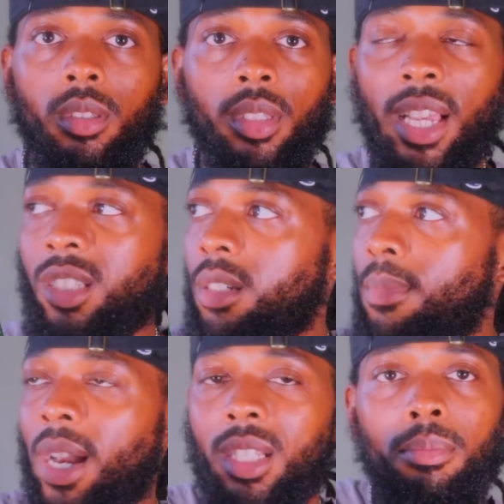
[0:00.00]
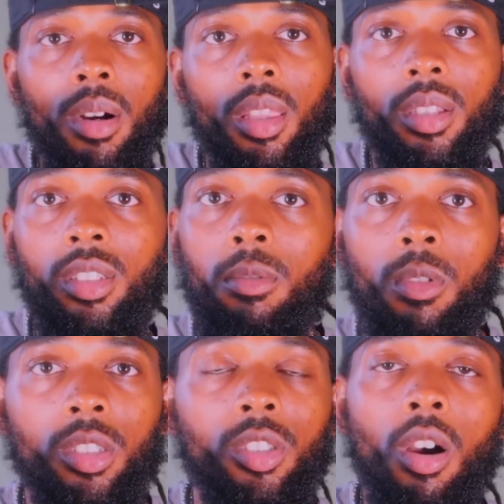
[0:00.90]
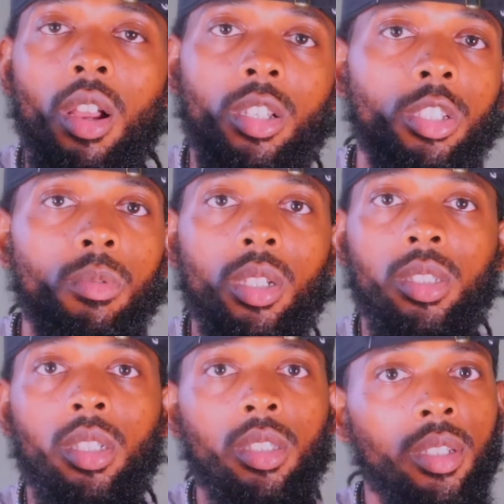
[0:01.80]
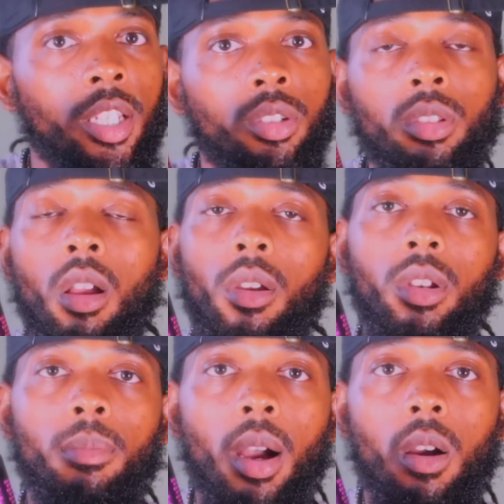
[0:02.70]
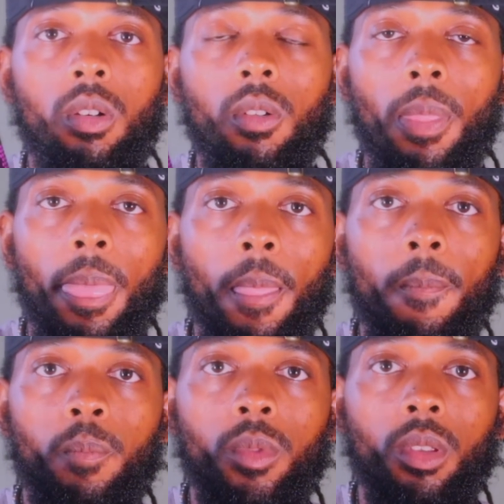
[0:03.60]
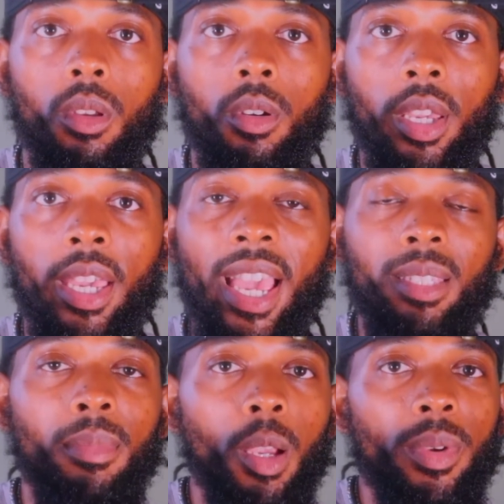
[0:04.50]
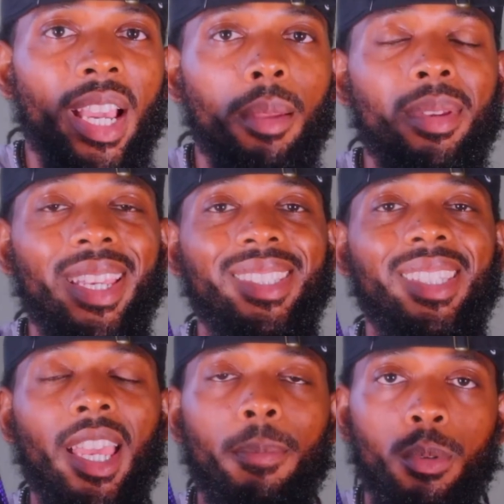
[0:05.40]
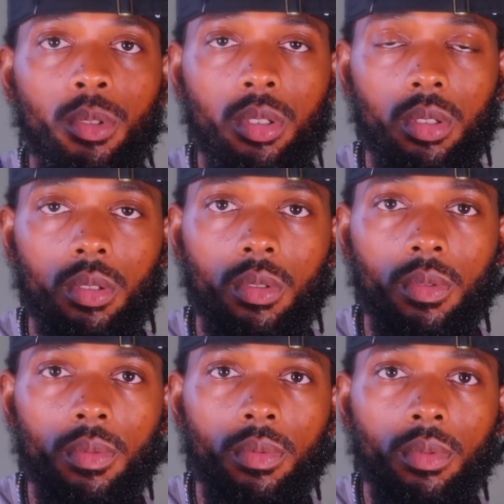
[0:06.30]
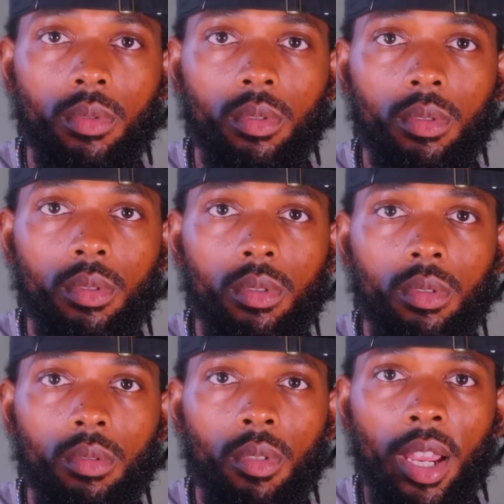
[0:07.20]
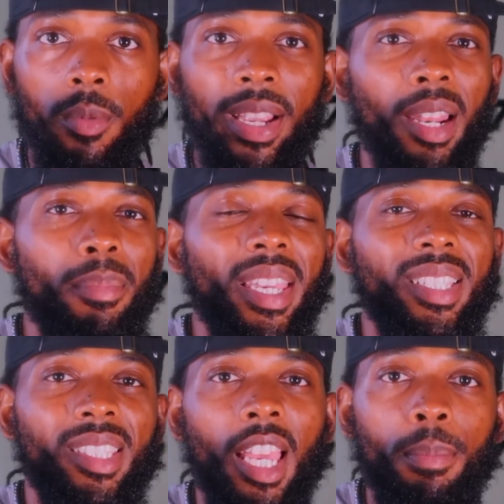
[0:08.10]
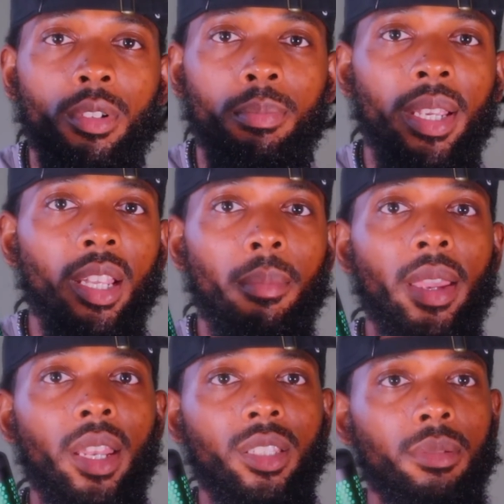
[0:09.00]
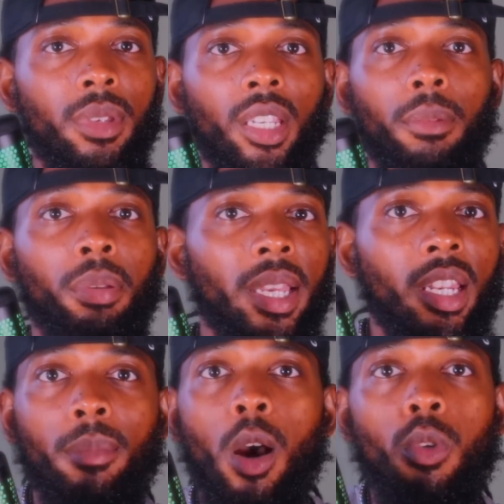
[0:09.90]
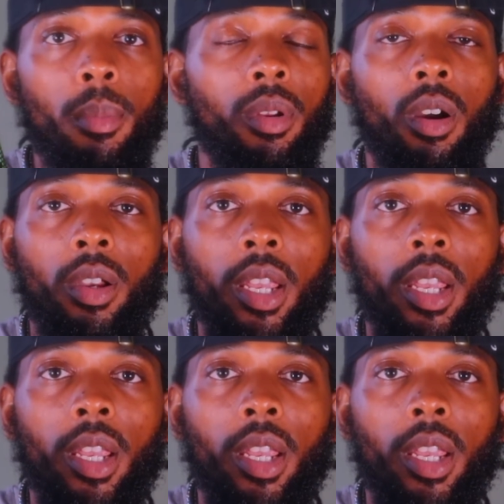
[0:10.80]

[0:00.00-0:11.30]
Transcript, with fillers: That's somebody's mother, someone's daughter, someone's sister that you're talking about. Okay, as men, we gotta be examples right? We got to be examples. Being a man doesn't mean complaining about women all